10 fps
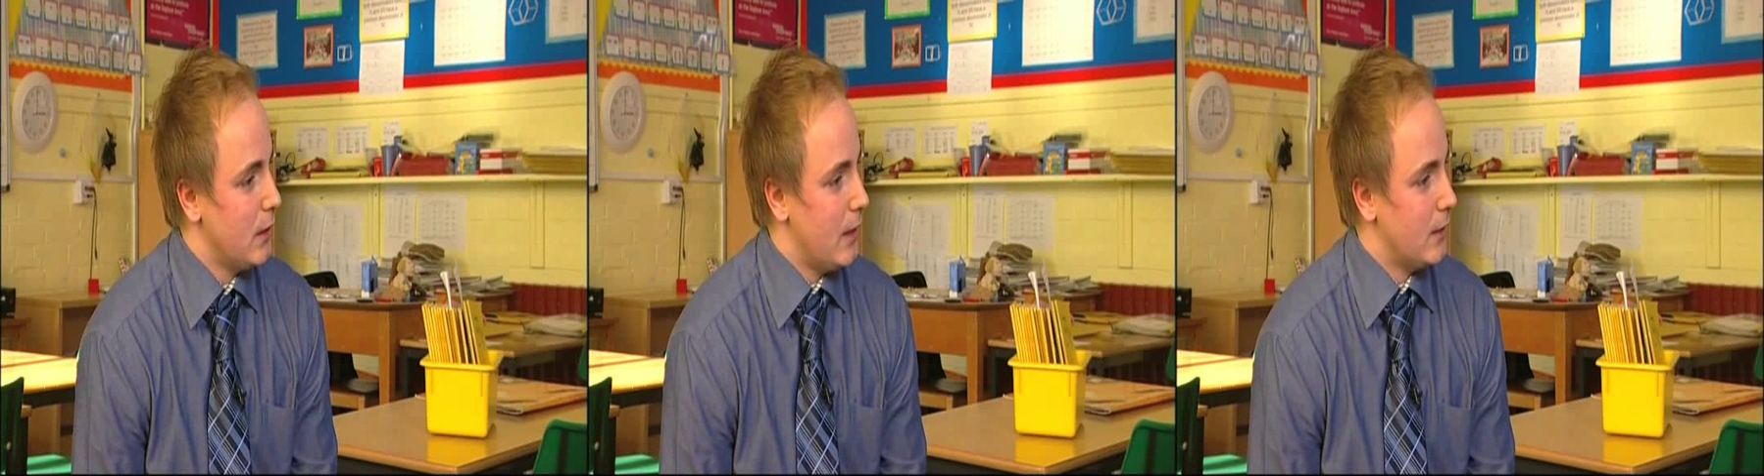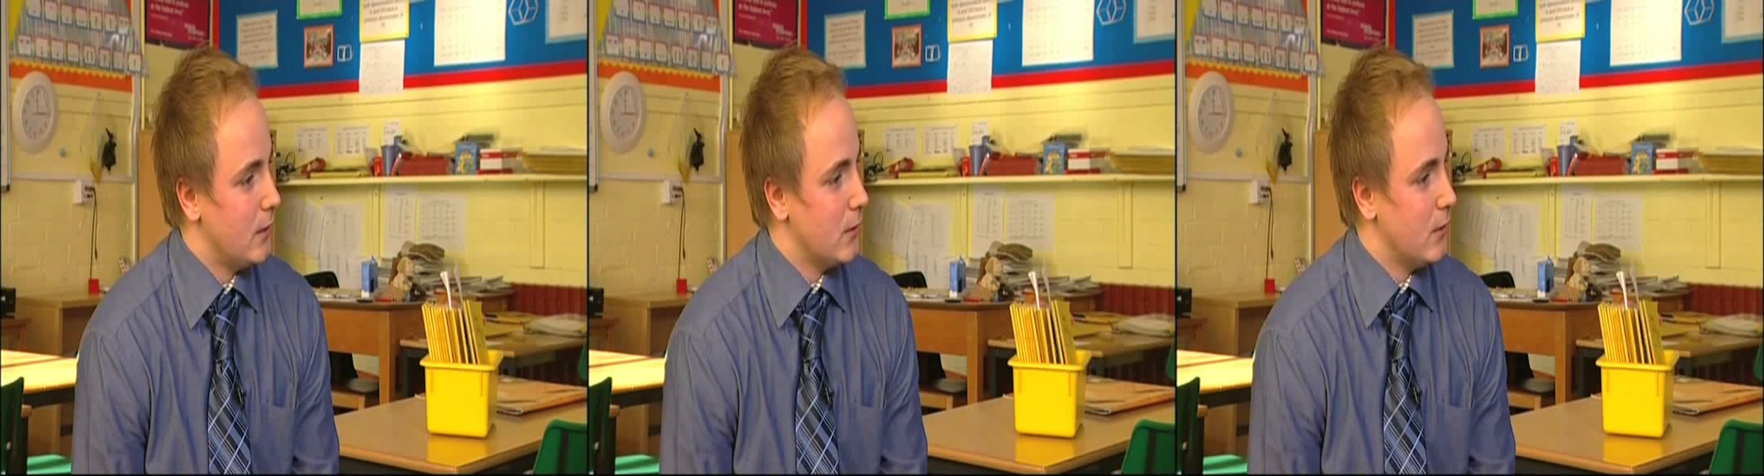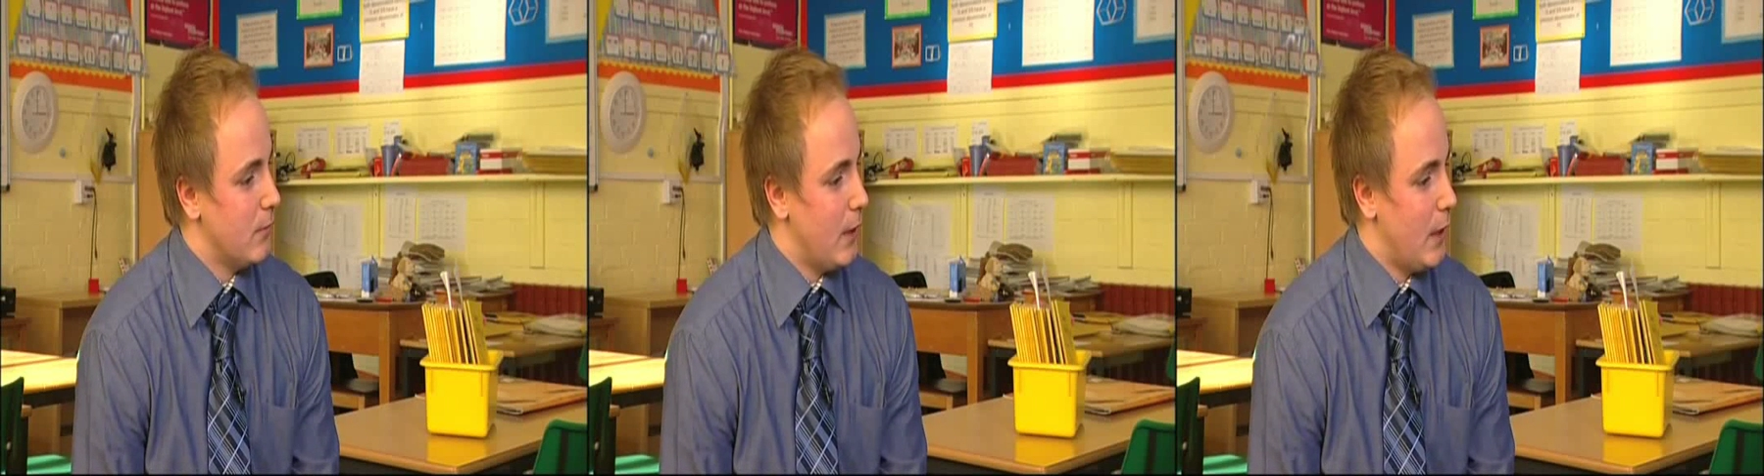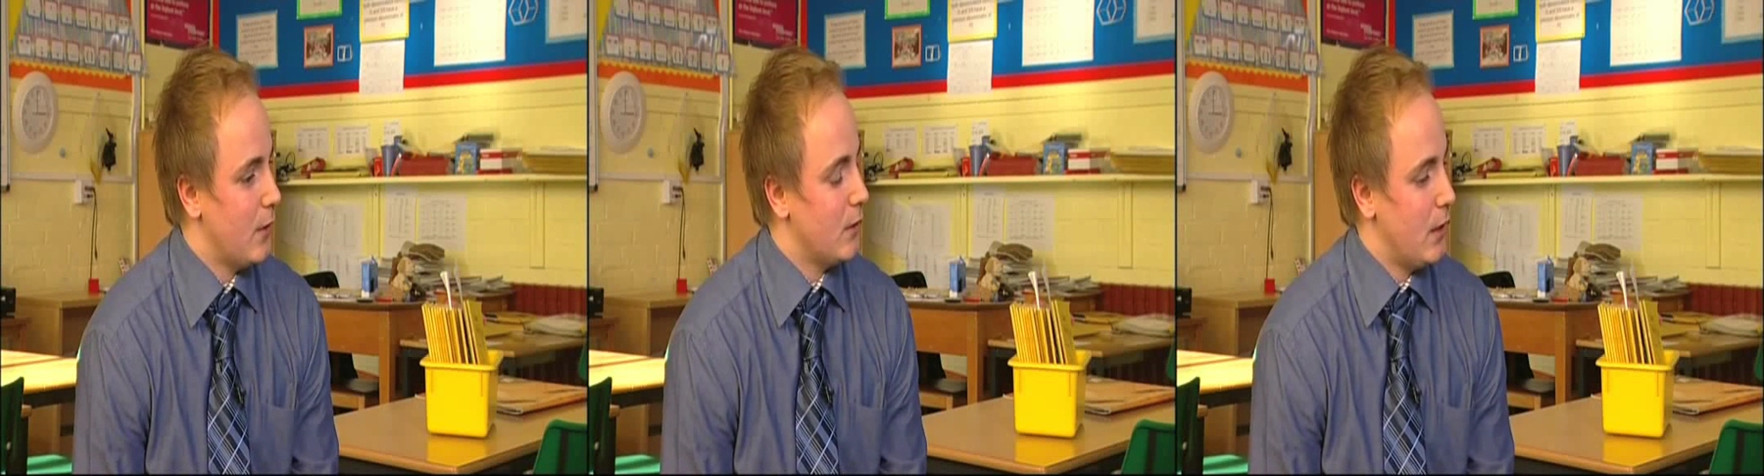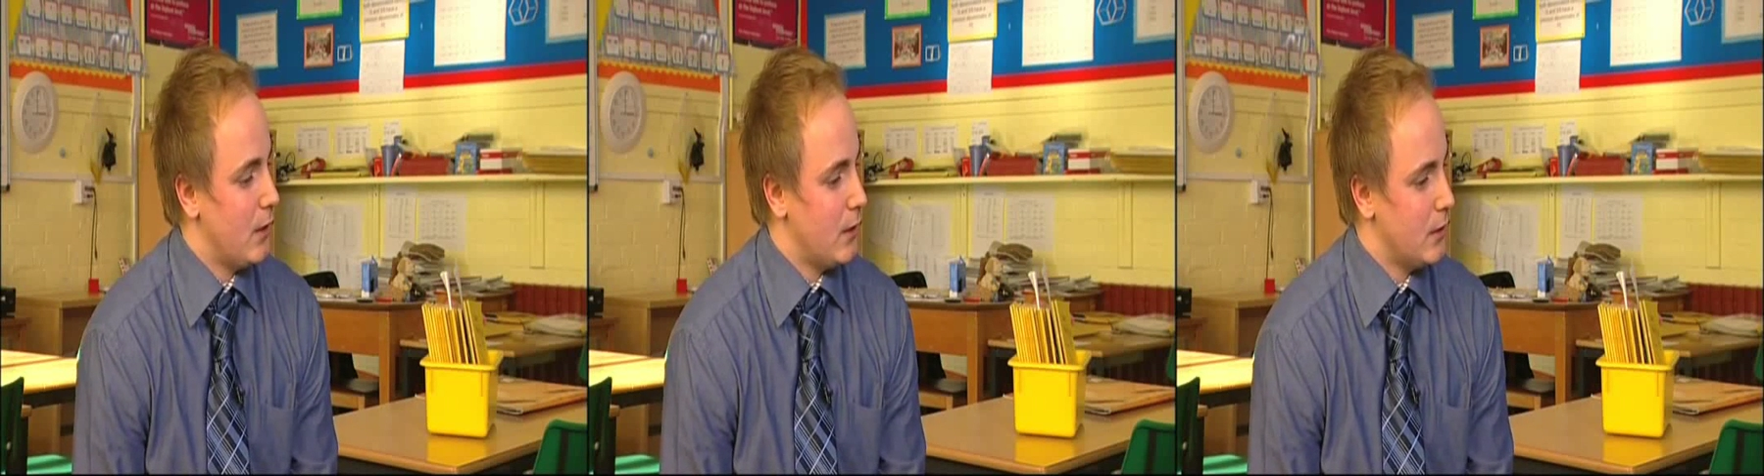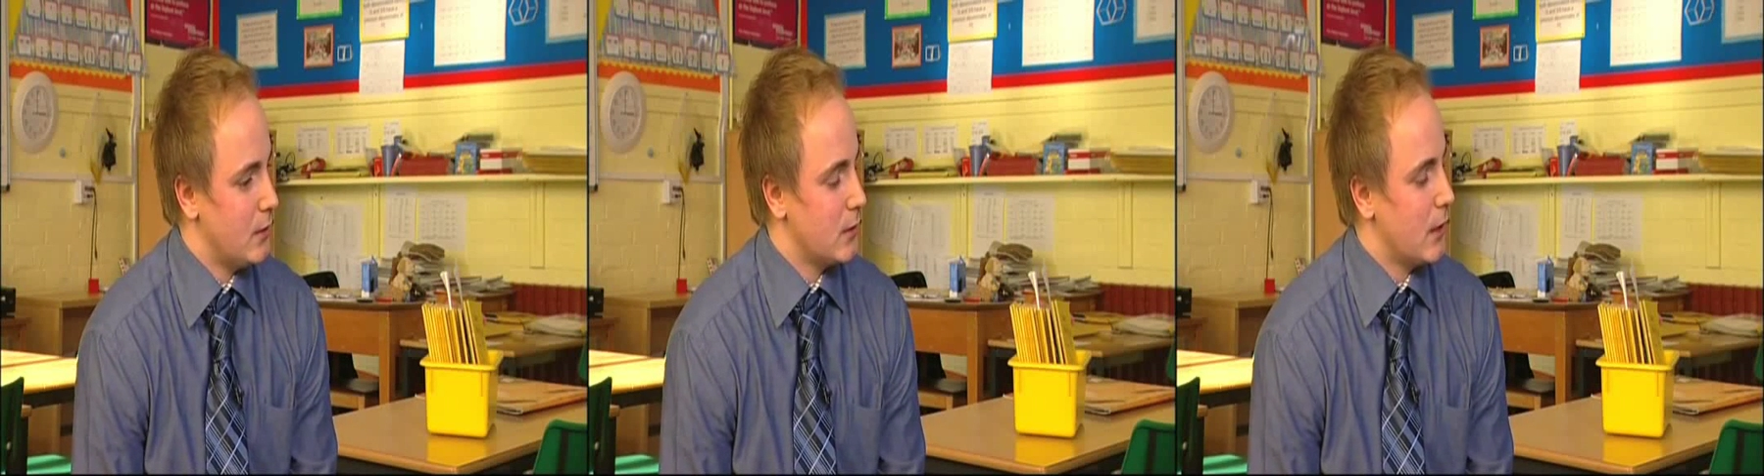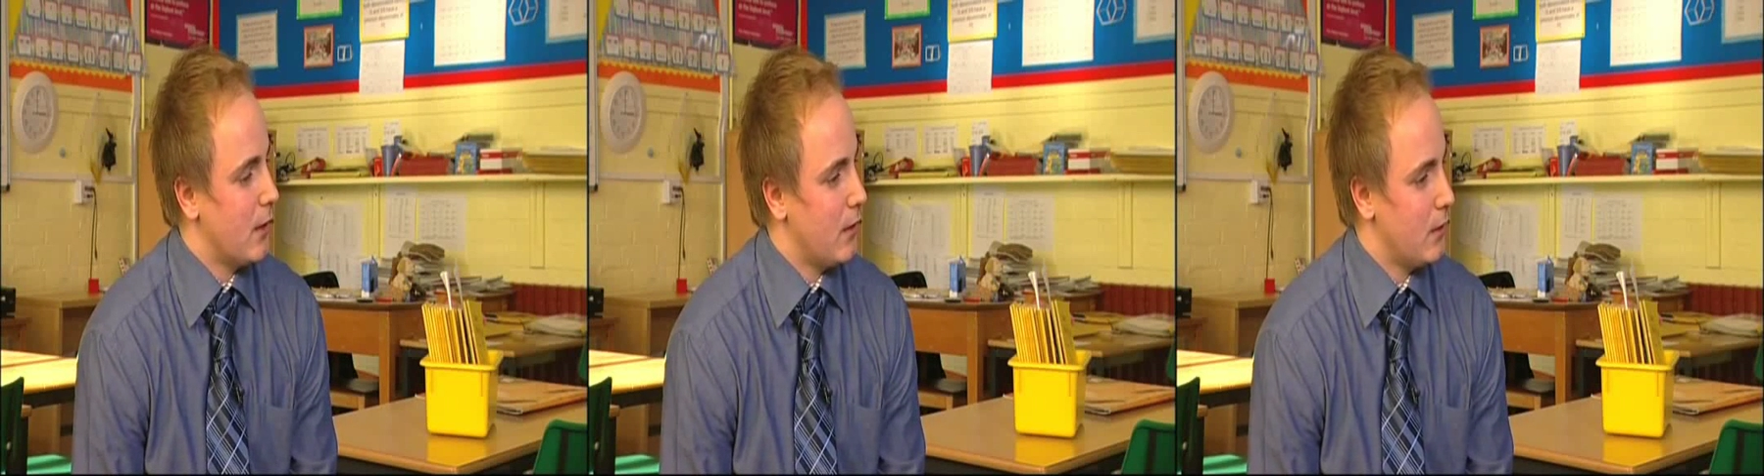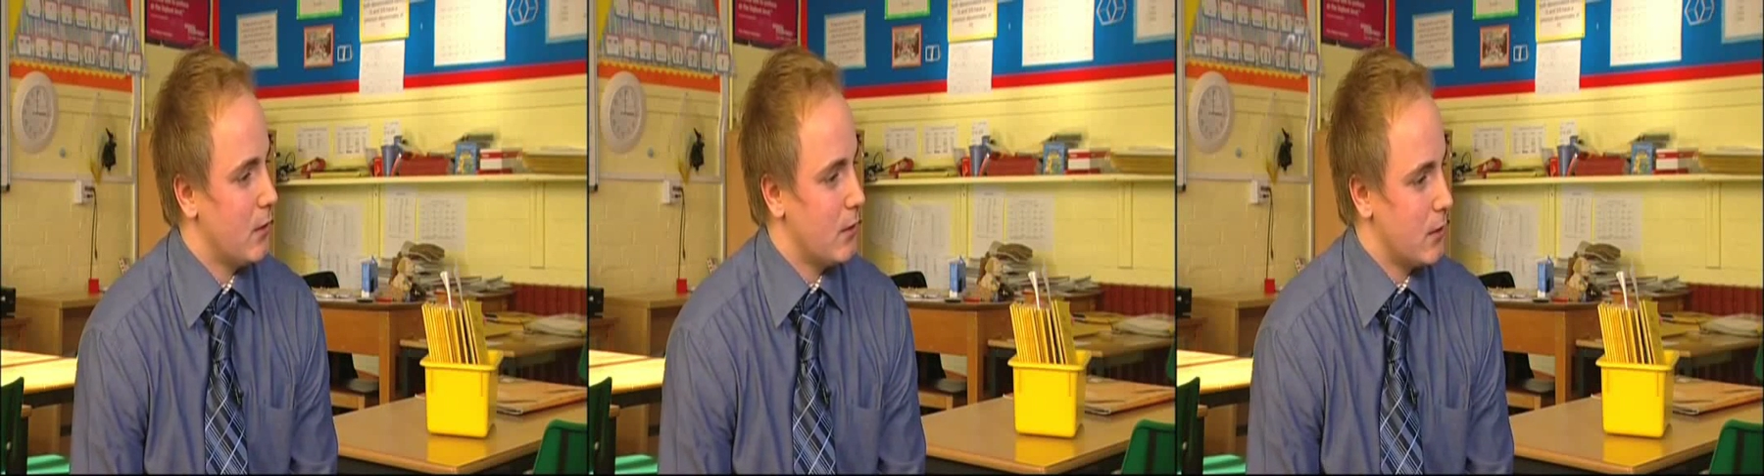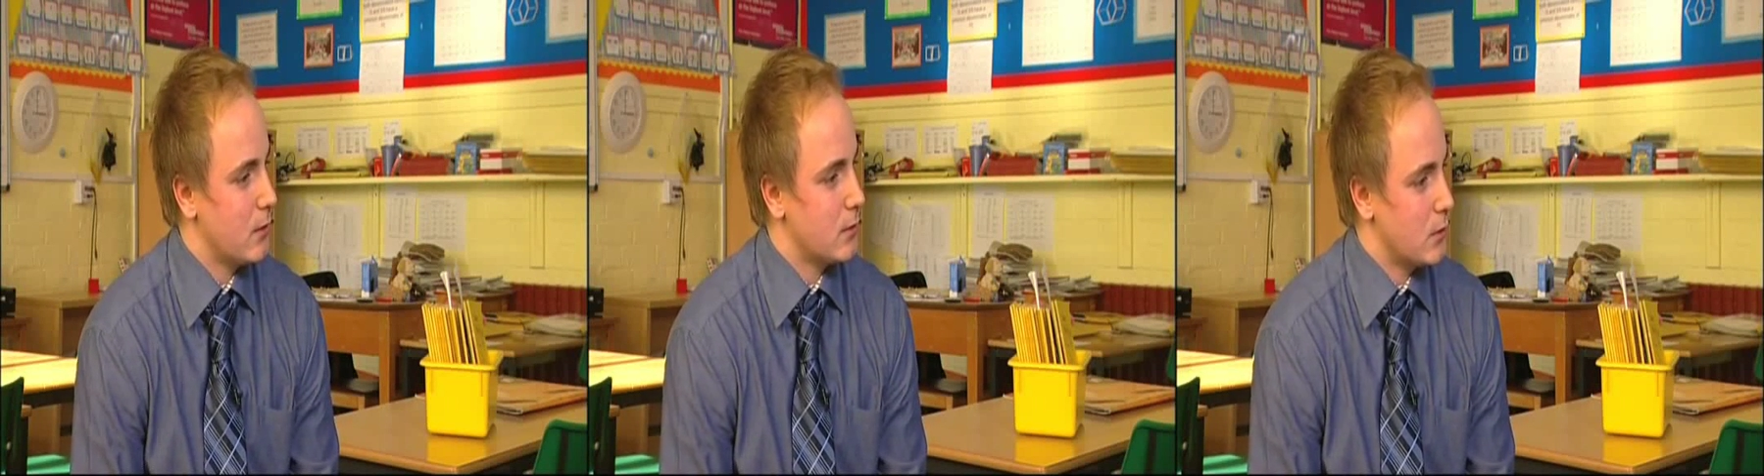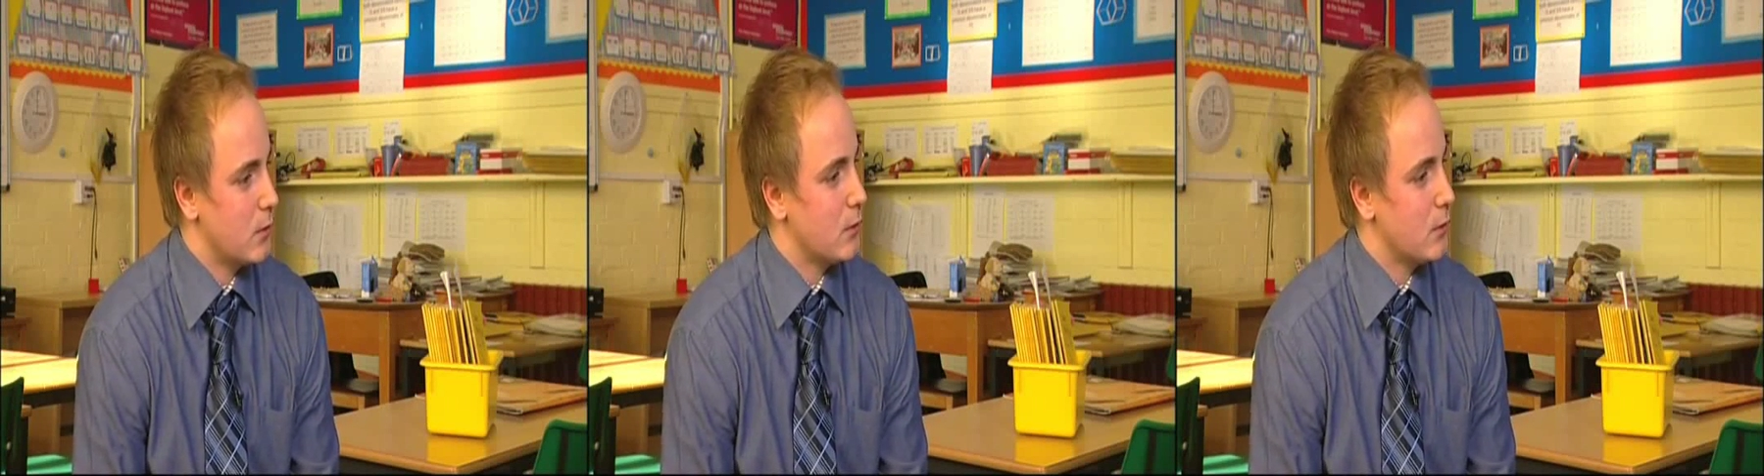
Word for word: and how they need to get there. I think it's good.